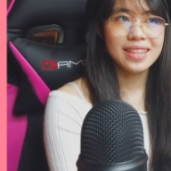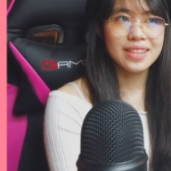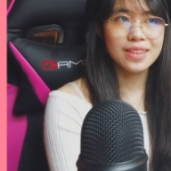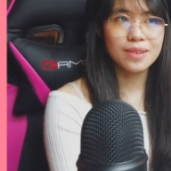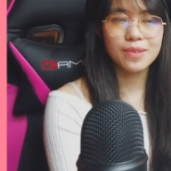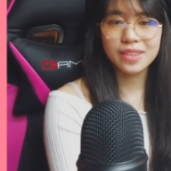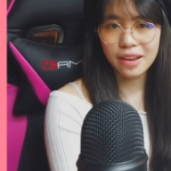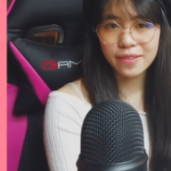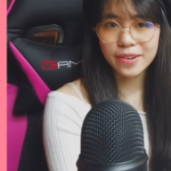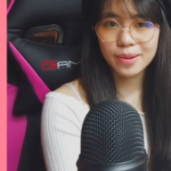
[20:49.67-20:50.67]
you will
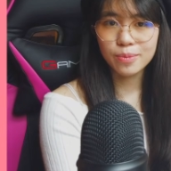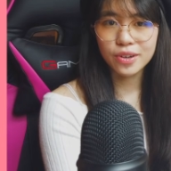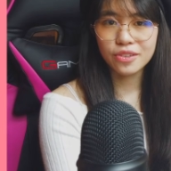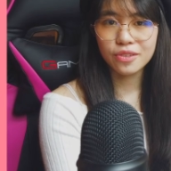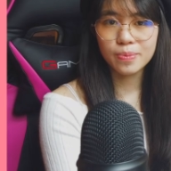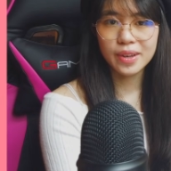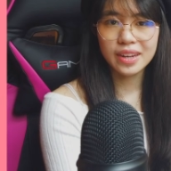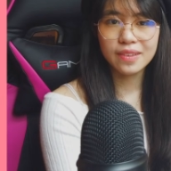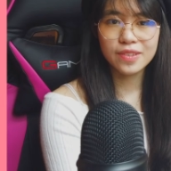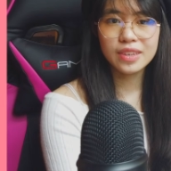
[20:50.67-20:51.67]
never improve. But
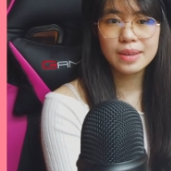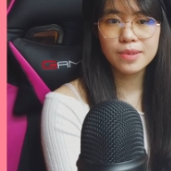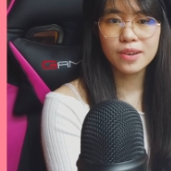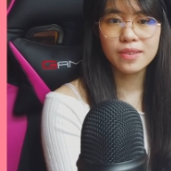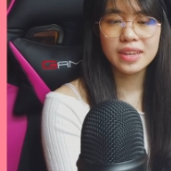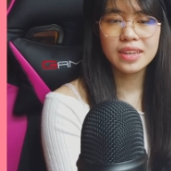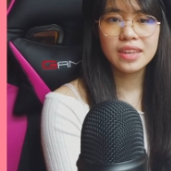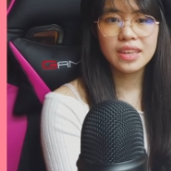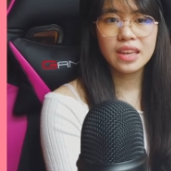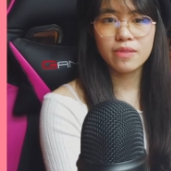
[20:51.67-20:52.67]
if you keep going,
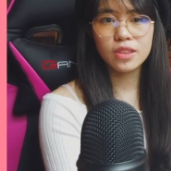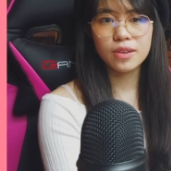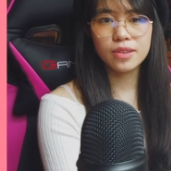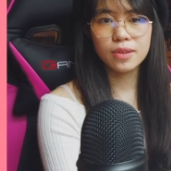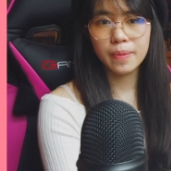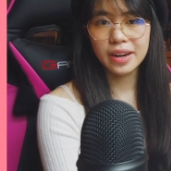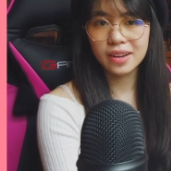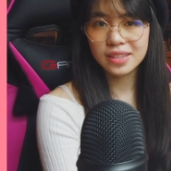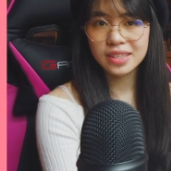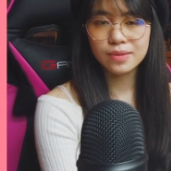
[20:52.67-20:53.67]
even though you might
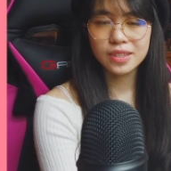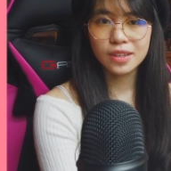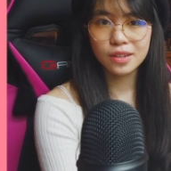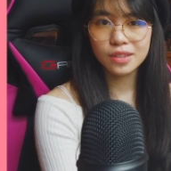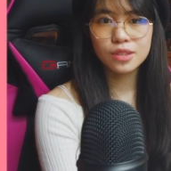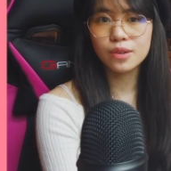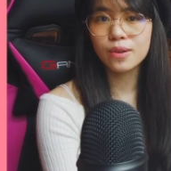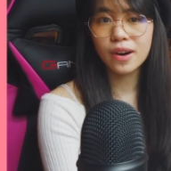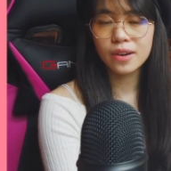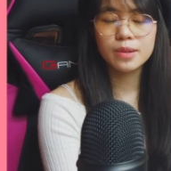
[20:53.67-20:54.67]
not see results, you
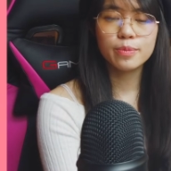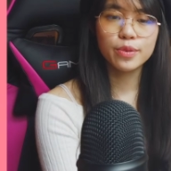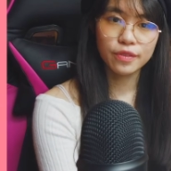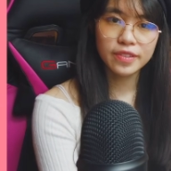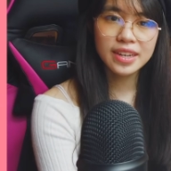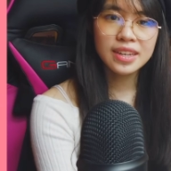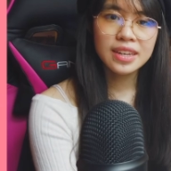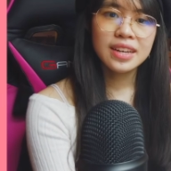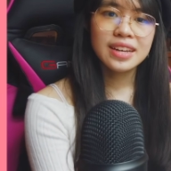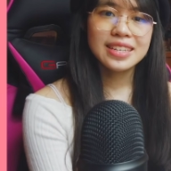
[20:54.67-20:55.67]
are improving.
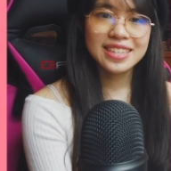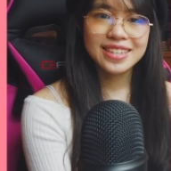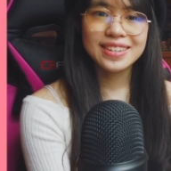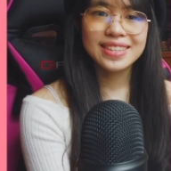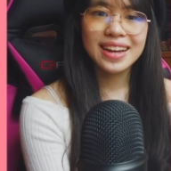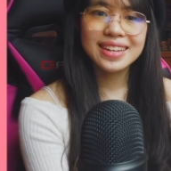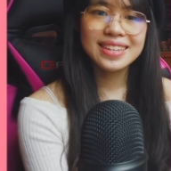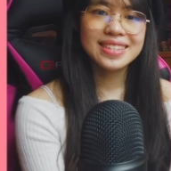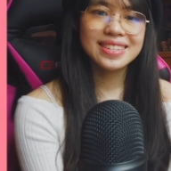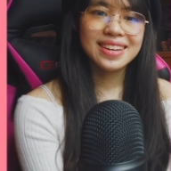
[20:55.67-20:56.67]
So that
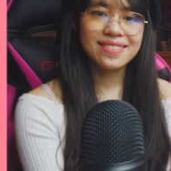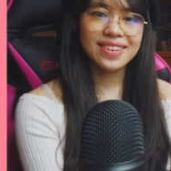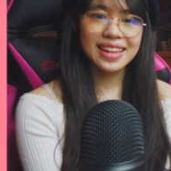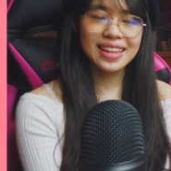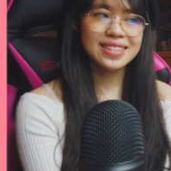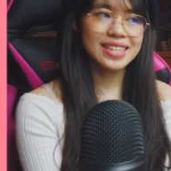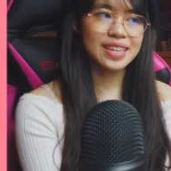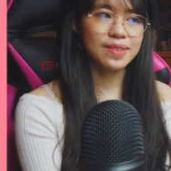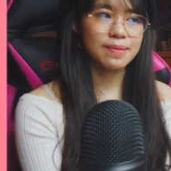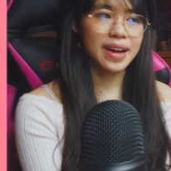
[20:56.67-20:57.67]
is what I like to
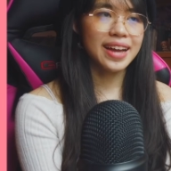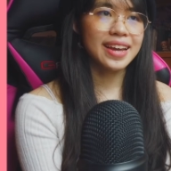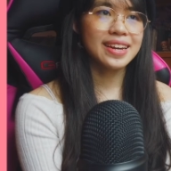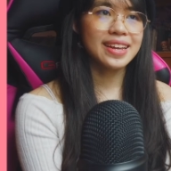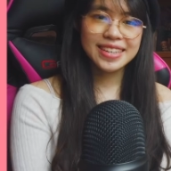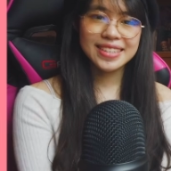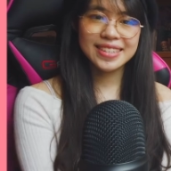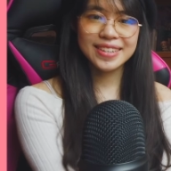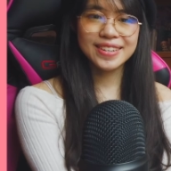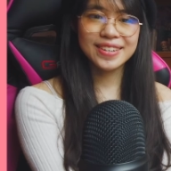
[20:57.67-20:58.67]
keep in mind.
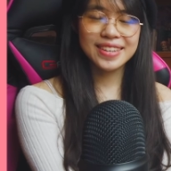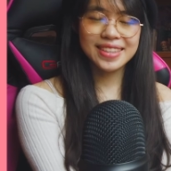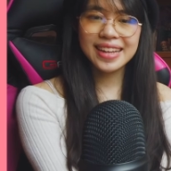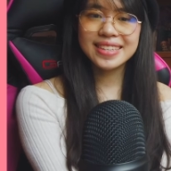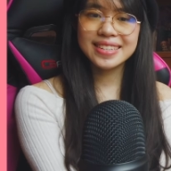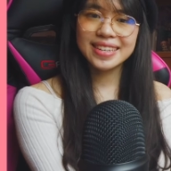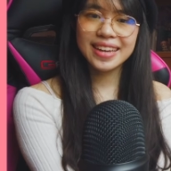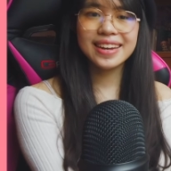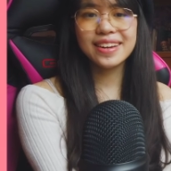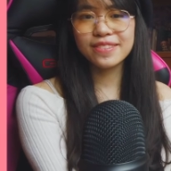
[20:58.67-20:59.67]
So that's the
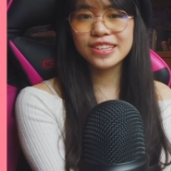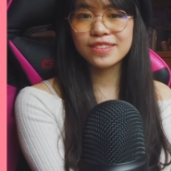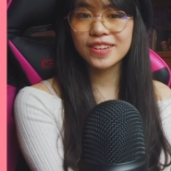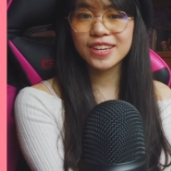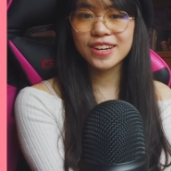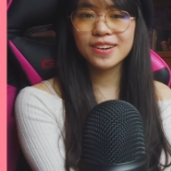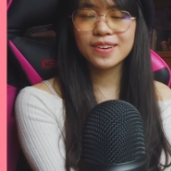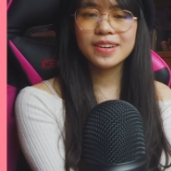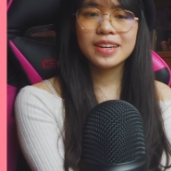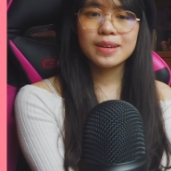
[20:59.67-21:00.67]
end of this
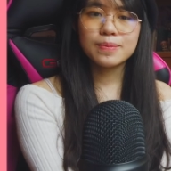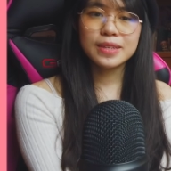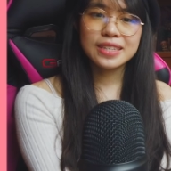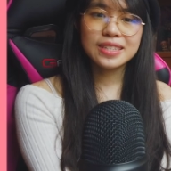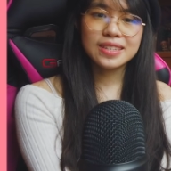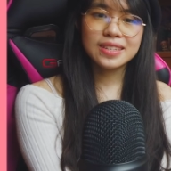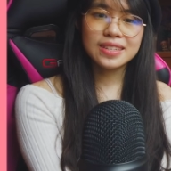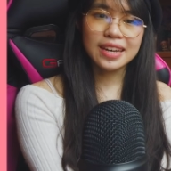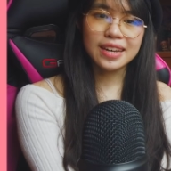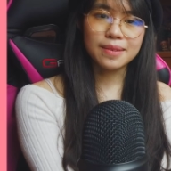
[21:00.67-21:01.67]
video. Please
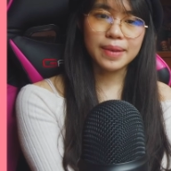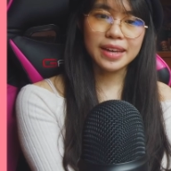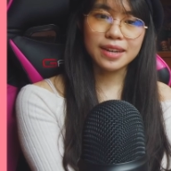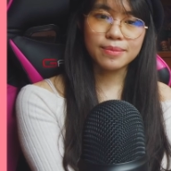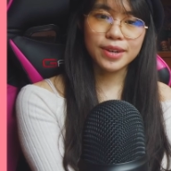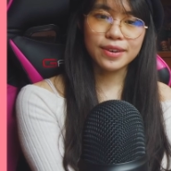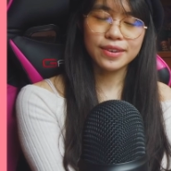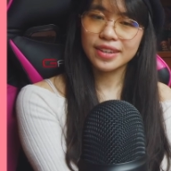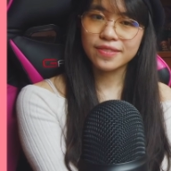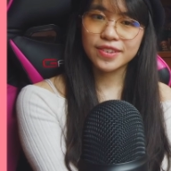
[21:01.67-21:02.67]
check out my
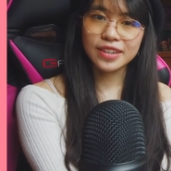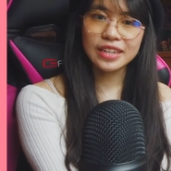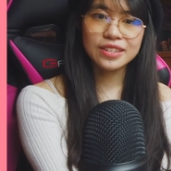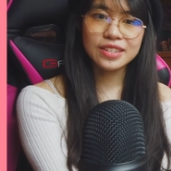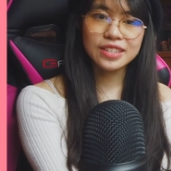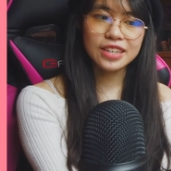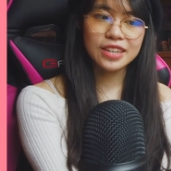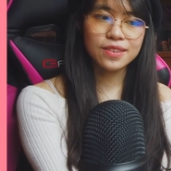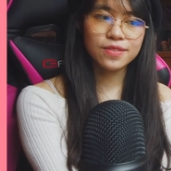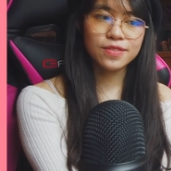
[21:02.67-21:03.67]
Gumroad if you're
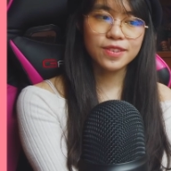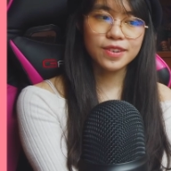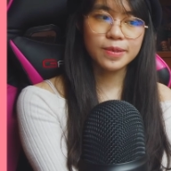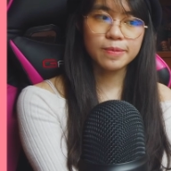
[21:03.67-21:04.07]
interested for